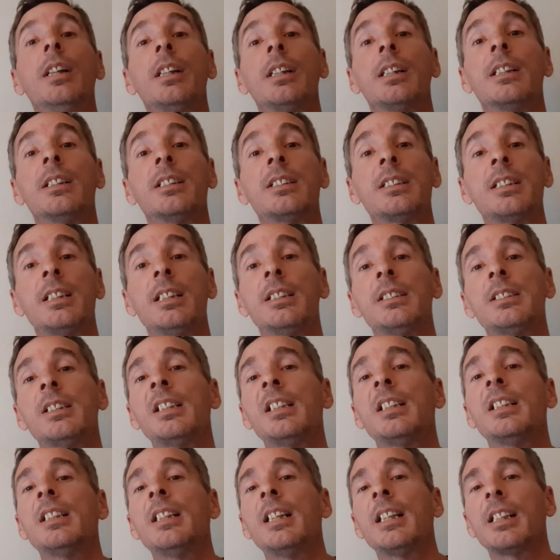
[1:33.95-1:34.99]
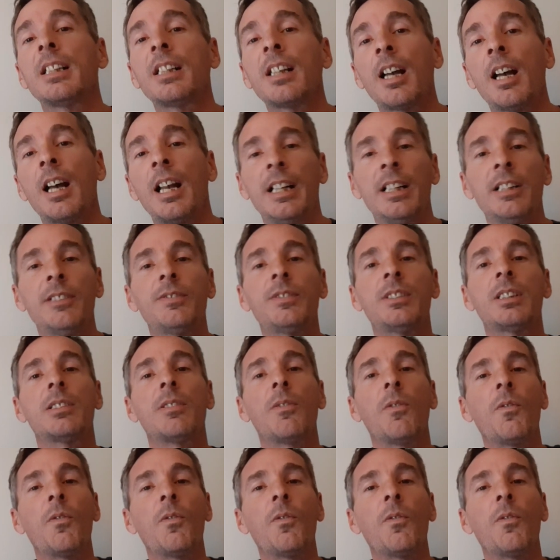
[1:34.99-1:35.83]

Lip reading: this season and then kind of,